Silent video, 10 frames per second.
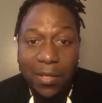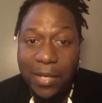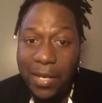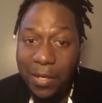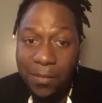
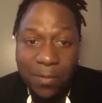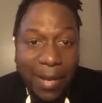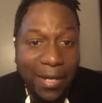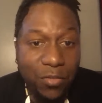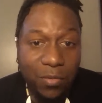They come to
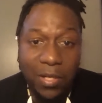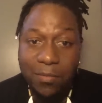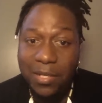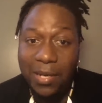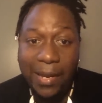my
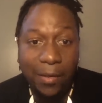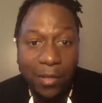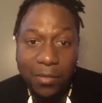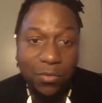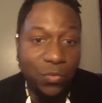dream. They're like,
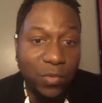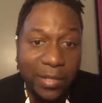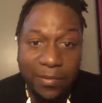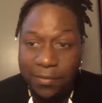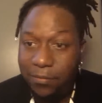look, do
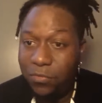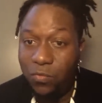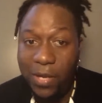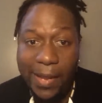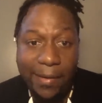this,
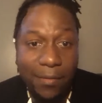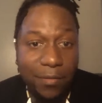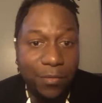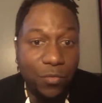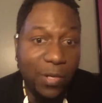do that,
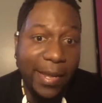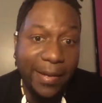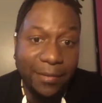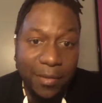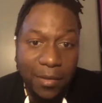do
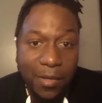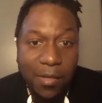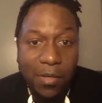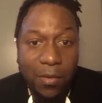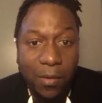that.
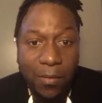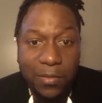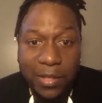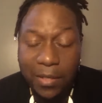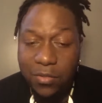You know what I'm
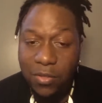saying?